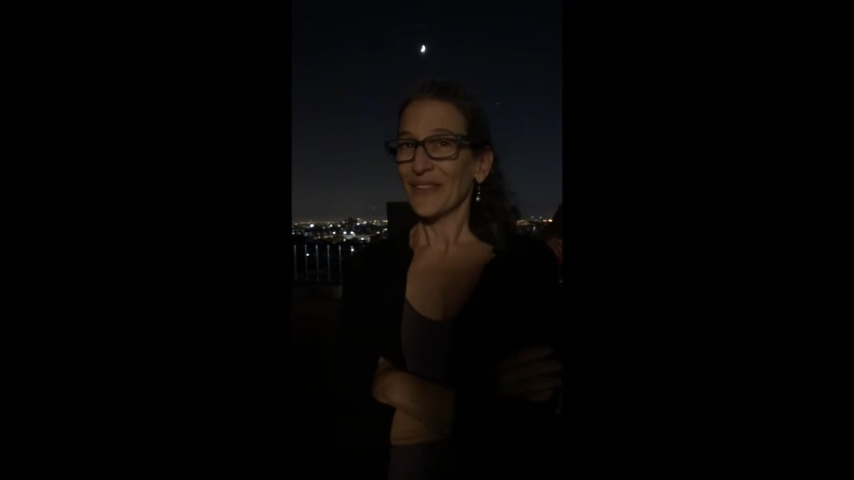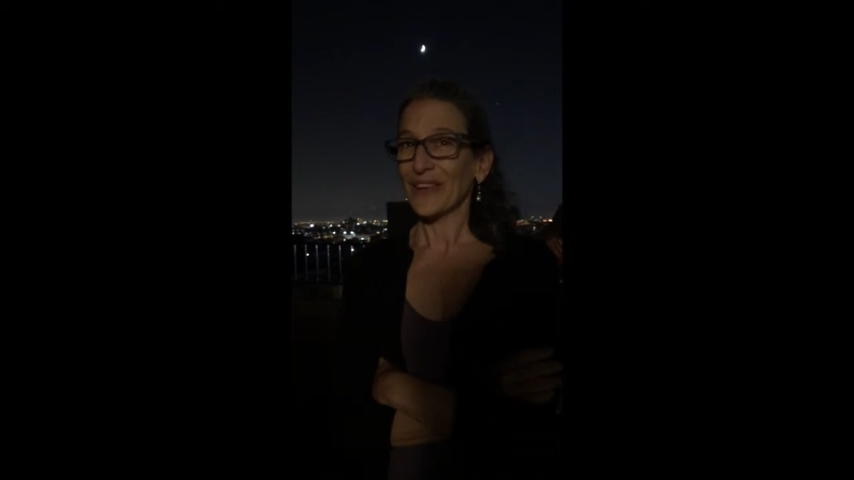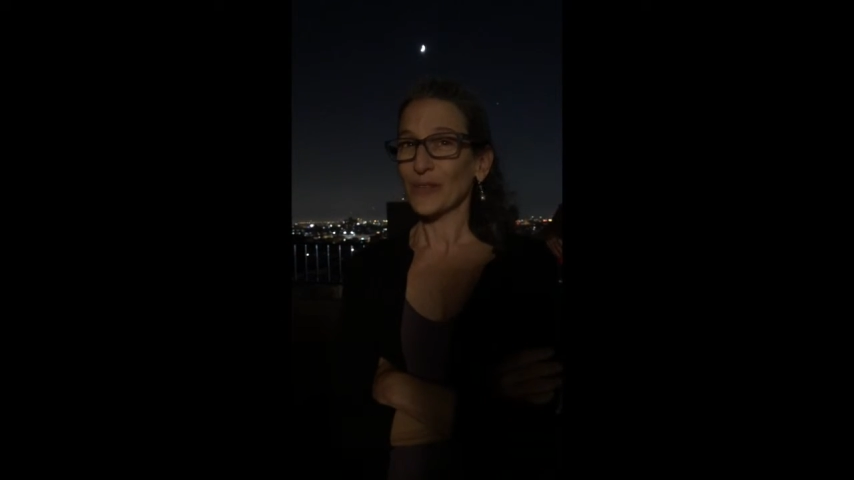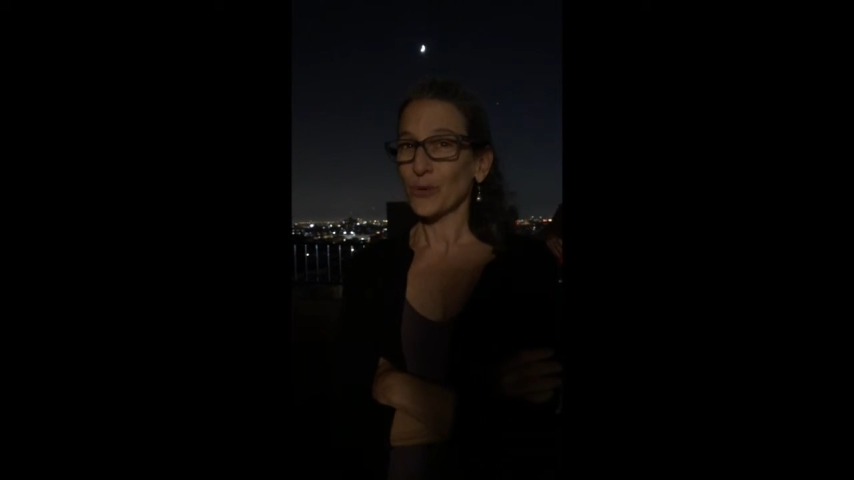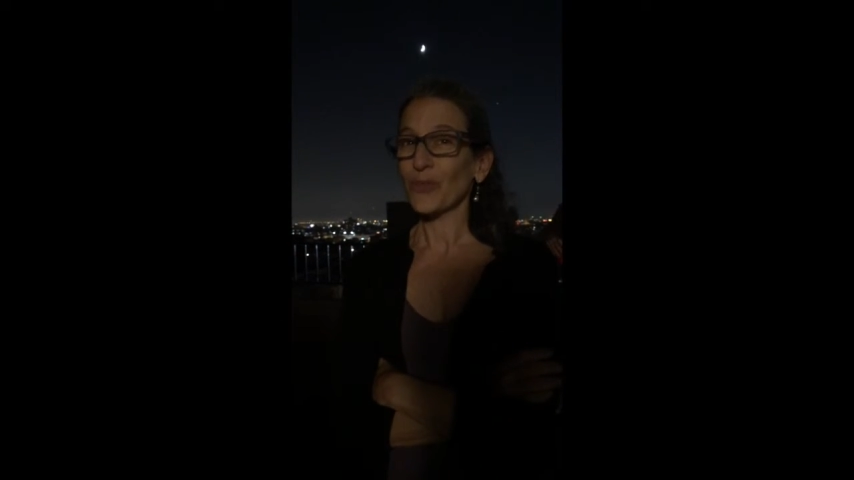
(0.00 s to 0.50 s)

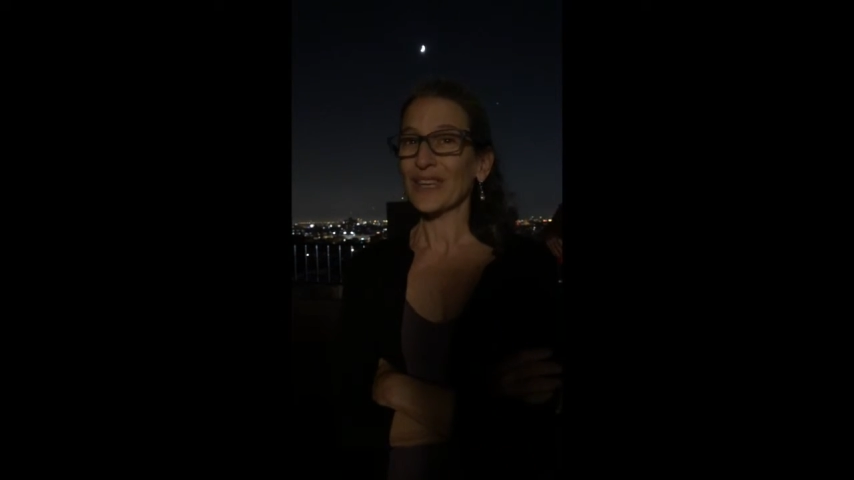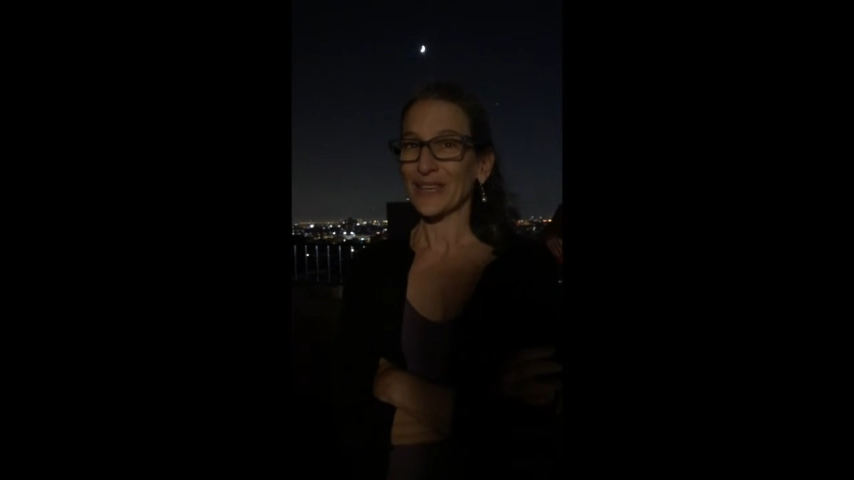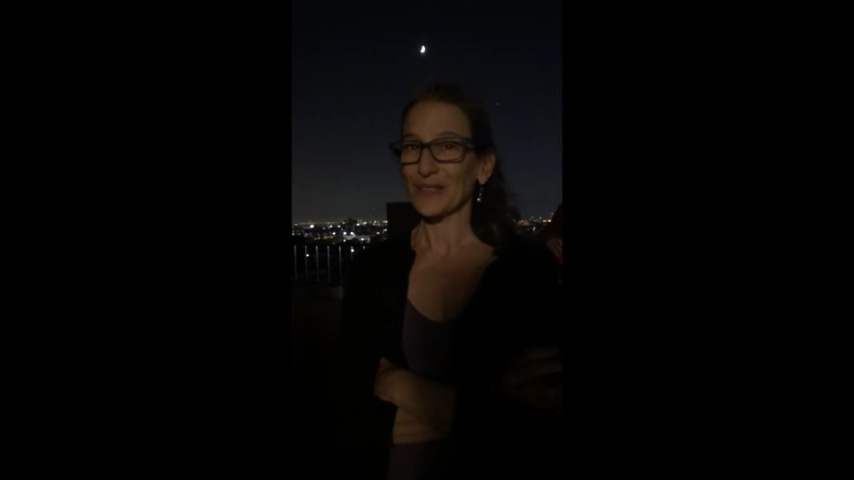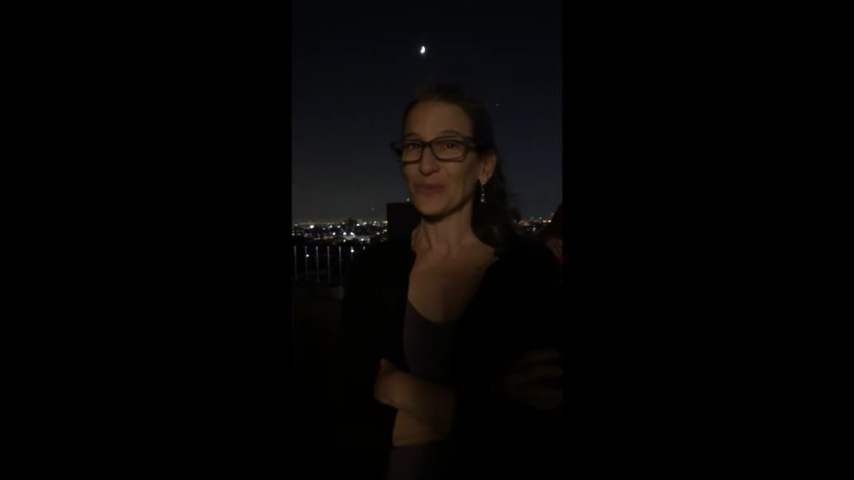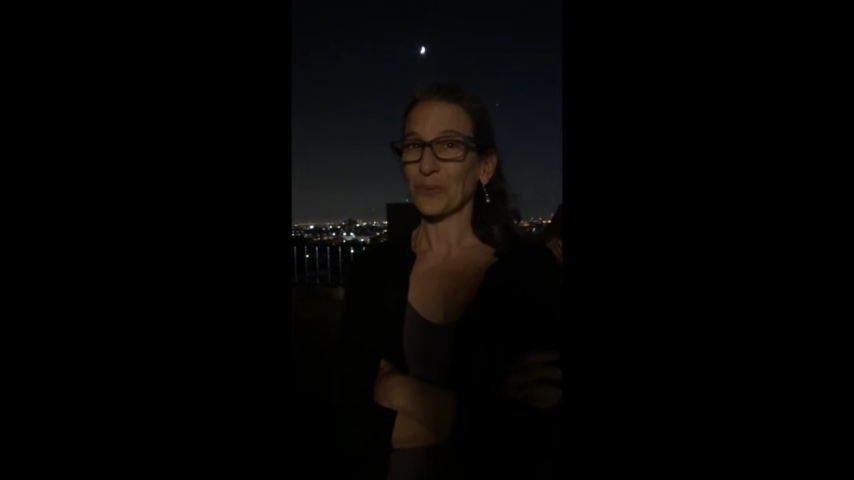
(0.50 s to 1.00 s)
that you think
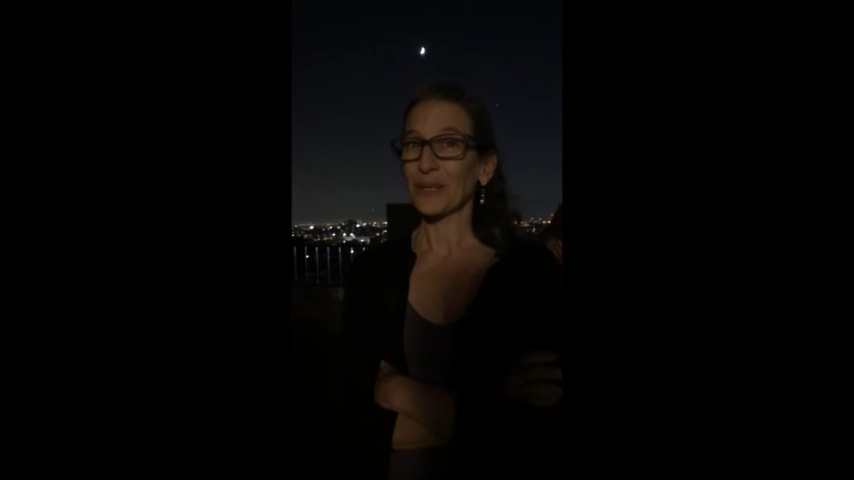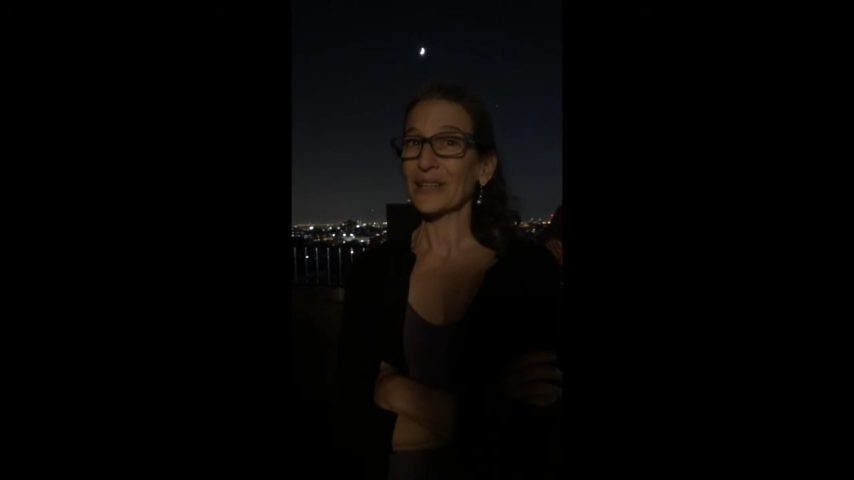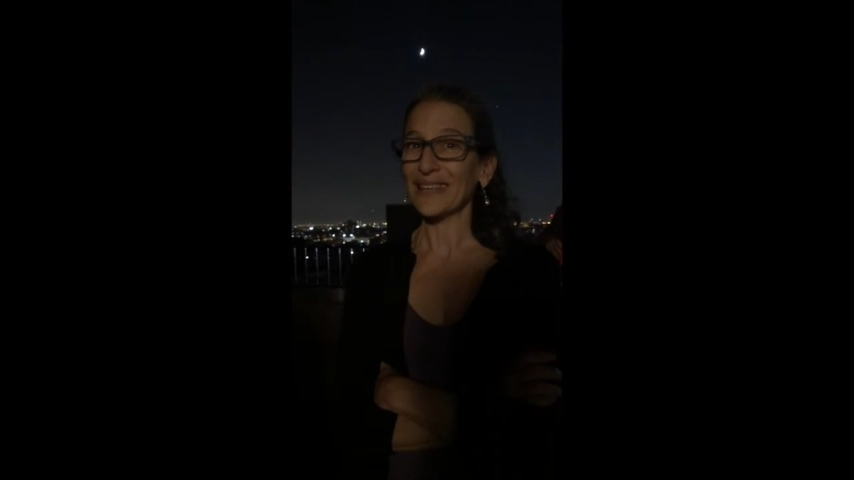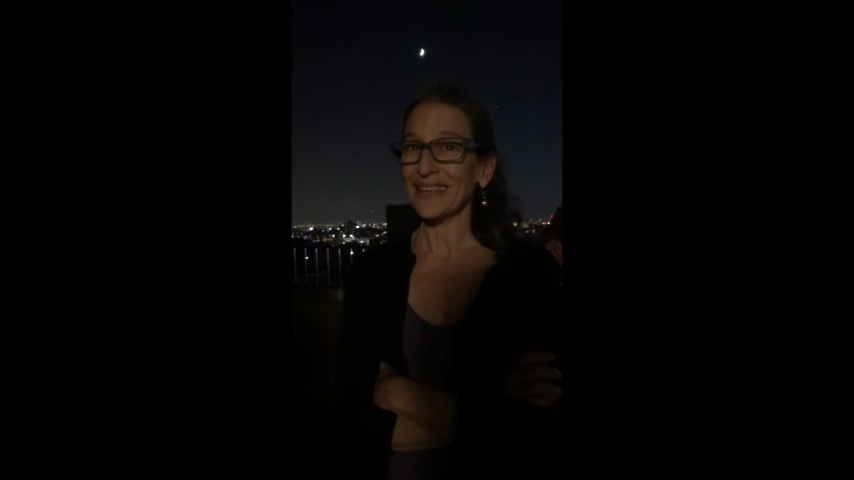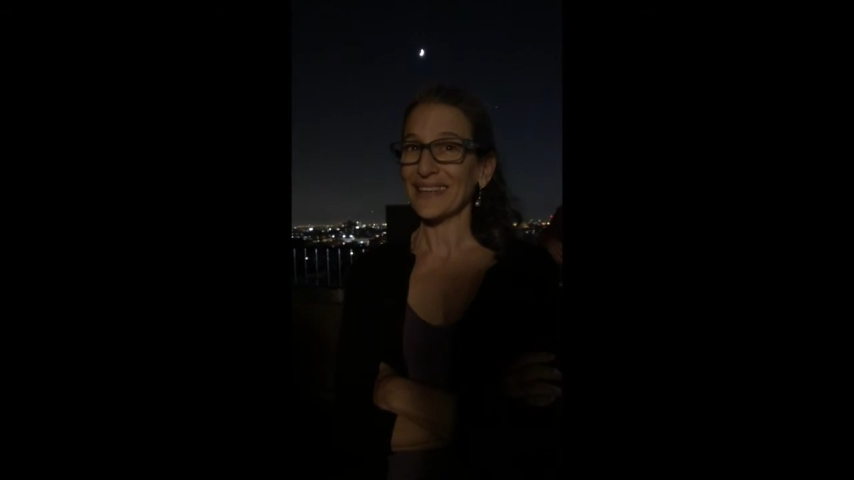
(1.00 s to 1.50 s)
is
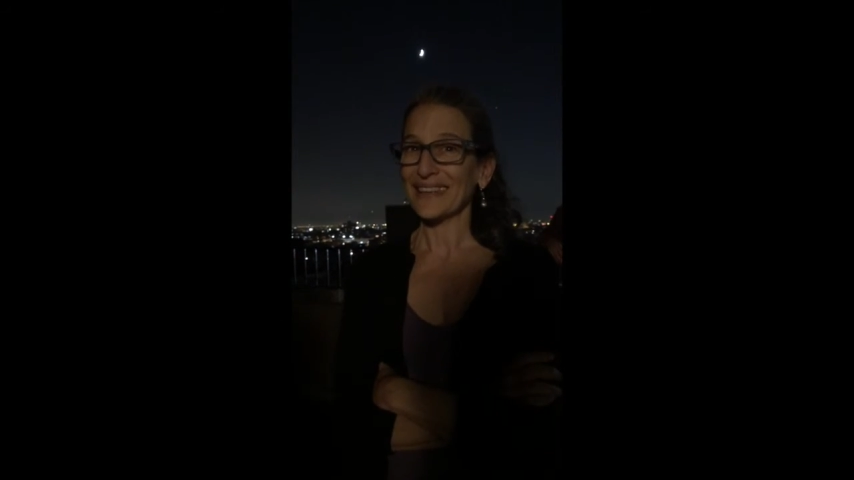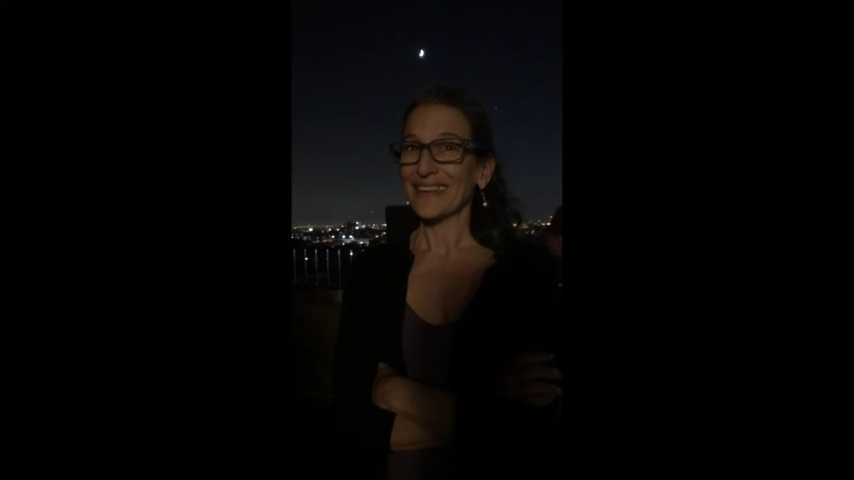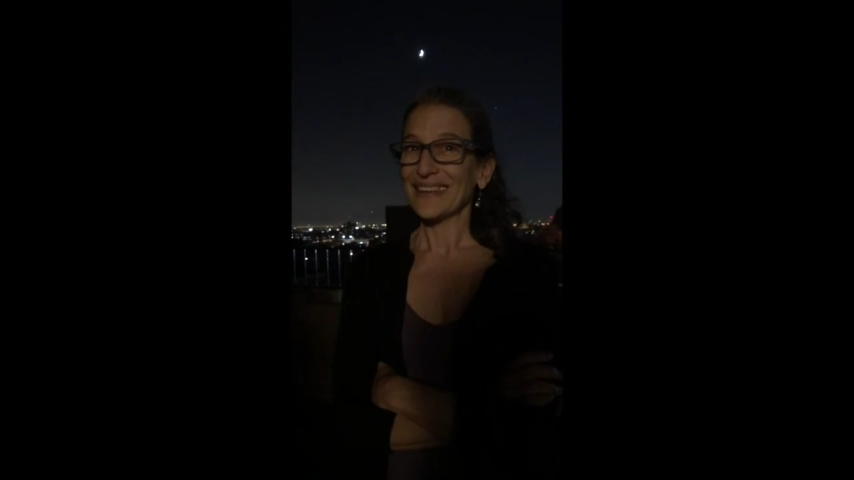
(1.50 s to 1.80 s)
really